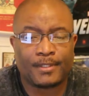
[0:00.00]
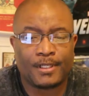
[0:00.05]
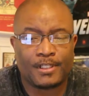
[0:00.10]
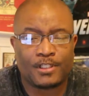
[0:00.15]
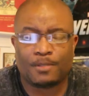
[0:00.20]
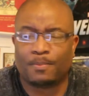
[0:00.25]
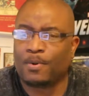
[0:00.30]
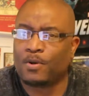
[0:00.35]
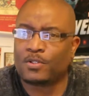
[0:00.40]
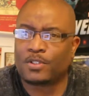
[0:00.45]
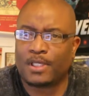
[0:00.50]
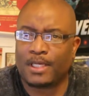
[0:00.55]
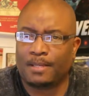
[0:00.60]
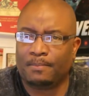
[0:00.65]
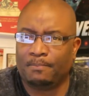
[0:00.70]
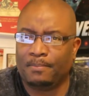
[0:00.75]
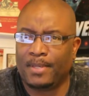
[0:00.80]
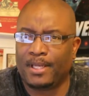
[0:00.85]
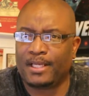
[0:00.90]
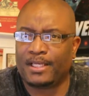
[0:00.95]
Supposedly
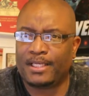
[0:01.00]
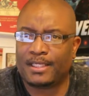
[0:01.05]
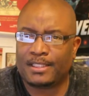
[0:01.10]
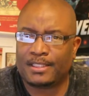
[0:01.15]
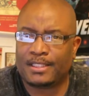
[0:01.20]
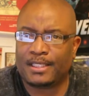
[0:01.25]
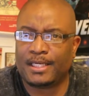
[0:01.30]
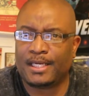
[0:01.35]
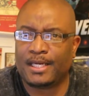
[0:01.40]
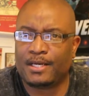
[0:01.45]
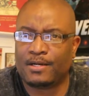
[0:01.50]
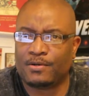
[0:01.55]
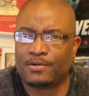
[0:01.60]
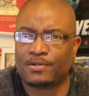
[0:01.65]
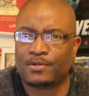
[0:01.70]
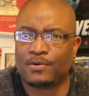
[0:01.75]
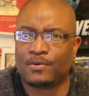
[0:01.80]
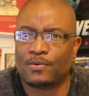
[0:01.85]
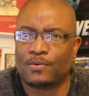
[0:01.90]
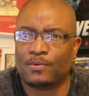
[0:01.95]
millions of years
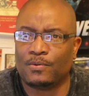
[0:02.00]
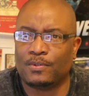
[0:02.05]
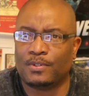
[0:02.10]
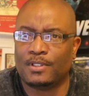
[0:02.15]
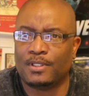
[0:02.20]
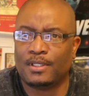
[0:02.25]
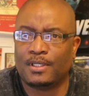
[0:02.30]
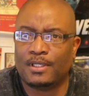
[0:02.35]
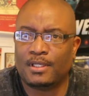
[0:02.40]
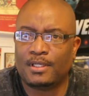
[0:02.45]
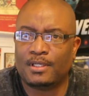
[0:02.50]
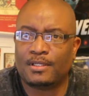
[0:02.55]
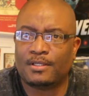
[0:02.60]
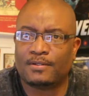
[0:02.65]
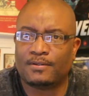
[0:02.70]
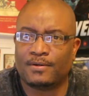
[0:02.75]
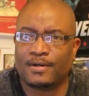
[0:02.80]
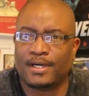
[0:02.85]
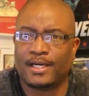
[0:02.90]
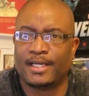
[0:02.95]
old,
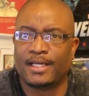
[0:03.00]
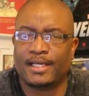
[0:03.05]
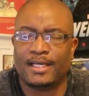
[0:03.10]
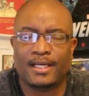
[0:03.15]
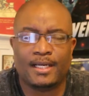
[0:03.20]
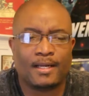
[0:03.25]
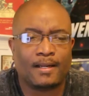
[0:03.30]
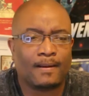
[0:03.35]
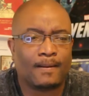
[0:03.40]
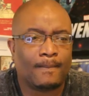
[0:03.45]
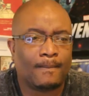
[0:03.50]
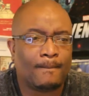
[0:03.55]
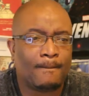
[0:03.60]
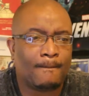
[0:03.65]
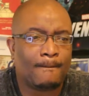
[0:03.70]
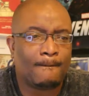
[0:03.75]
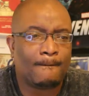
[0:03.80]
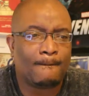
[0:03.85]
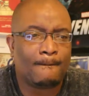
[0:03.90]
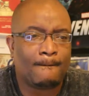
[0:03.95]
right?
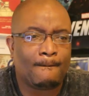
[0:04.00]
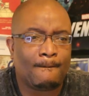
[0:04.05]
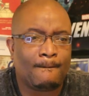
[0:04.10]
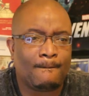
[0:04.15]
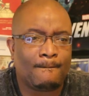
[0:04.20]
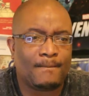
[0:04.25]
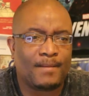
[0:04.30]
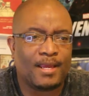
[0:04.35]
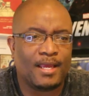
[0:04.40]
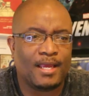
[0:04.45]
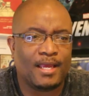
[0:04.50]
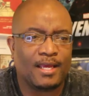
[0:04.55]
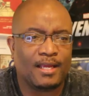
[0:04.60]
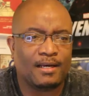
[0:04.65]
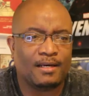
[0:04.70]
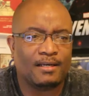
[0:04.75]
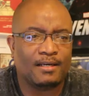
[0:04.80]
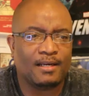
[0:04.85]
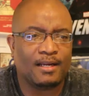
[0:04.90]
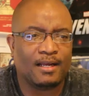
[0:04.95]

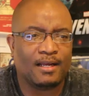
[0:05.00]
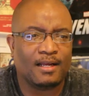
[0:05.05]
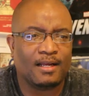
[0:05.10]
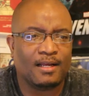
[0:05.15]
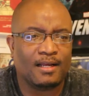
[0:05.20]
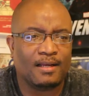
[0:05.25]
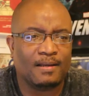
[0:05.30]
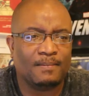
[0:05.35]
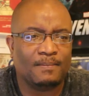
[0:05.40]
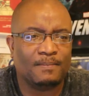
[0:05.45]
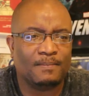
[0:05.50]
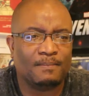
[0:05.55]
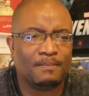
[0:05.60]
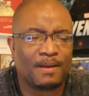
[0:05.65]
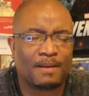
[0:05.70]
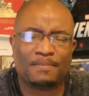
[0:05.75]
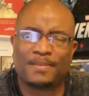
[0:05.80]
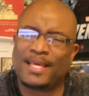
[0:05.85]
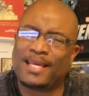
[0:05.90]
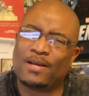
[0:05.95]
And
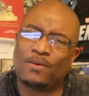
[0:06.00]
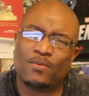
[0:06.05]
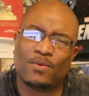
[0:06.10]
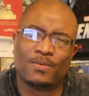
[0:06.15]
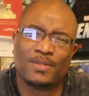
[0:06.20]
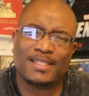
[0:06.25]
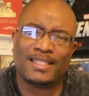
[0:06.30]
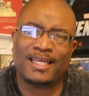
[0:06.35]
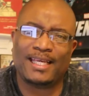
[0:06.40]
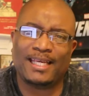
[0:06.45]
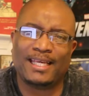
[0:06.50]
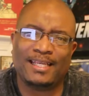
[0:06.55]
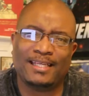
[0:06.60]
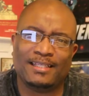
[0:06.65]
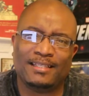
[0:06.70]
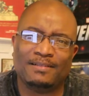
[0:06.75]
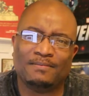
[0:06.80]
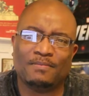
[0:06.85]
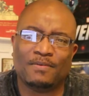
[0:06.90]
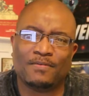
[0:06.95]
I'm thinking, what was he
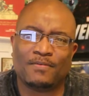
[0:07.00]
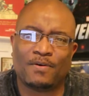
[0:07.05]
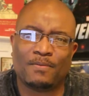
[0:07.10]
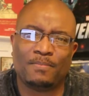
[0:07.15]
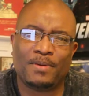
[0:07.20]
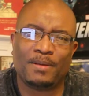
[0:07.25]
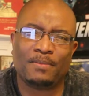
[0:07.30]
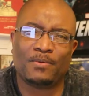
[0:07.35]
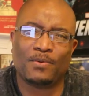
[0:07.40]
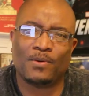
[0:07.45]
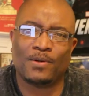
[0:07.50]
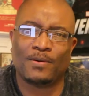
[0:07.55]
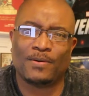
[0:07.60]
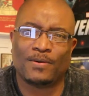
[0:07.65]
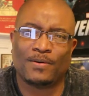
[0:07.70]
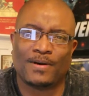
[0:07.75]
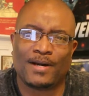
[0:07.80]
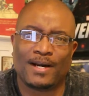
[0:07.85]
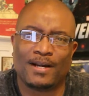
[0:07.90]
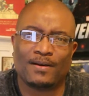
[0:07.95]
eating before people were
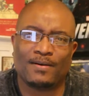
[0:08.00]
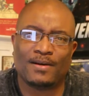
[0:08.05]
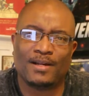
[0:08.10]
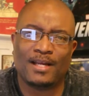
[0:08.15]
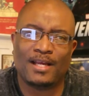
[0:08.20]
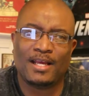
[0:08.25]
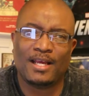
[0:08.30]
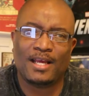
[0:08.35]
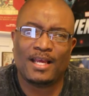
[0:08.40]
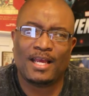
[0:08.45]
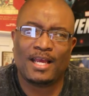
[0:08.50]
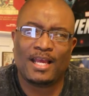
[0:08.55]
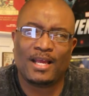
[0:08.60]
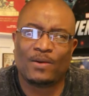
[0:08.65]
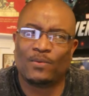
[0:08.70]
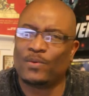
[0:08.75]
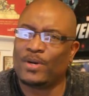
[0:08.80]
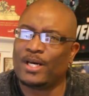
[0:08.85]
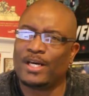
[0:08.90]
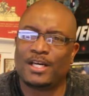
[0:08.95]
around?
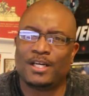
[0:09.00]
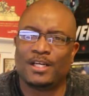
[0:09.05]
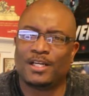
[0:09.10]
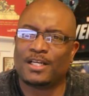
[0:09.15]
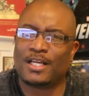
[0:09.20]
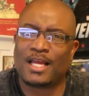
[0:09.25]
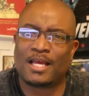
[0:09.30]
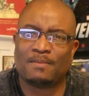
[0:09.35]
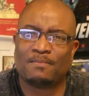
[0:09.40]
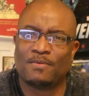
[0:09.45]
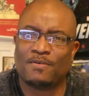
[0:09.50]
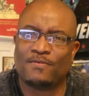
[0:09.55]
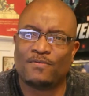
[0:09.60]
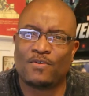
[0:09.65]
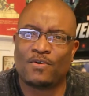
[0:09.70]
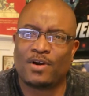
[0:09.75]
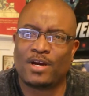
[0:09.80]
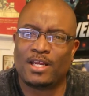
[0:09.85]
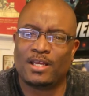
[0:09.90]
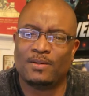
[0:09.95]
And what did it look like
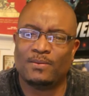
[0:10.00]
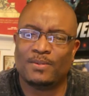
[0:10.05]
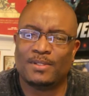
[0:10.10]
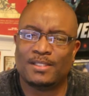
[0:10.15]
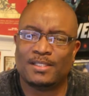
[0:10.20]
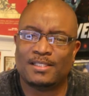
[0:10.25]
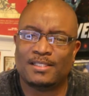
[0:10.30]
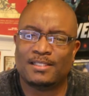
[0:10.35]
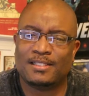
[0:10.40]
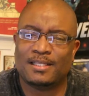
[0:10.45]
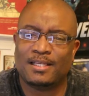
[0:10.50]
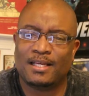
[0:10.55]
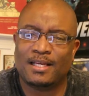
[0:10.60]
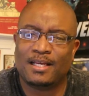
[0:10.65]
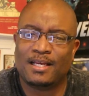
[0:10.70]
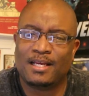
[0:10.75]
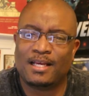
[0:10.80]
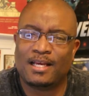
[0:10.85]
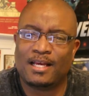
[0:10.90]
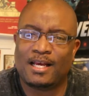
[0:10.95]
before he was
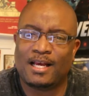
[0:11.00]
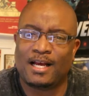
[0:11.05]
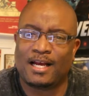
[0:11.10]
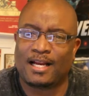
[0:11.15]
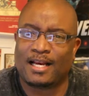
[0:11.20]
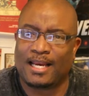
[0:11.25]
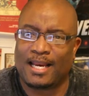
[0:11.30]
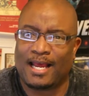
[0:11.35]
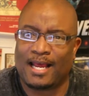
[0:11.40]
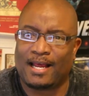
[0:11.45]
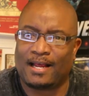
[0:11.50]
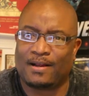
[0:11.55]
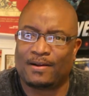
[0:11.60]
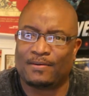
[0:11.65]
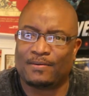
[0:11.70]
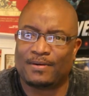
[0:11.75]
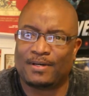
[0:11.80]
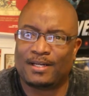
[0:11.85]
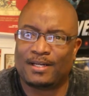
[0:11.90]
a clown?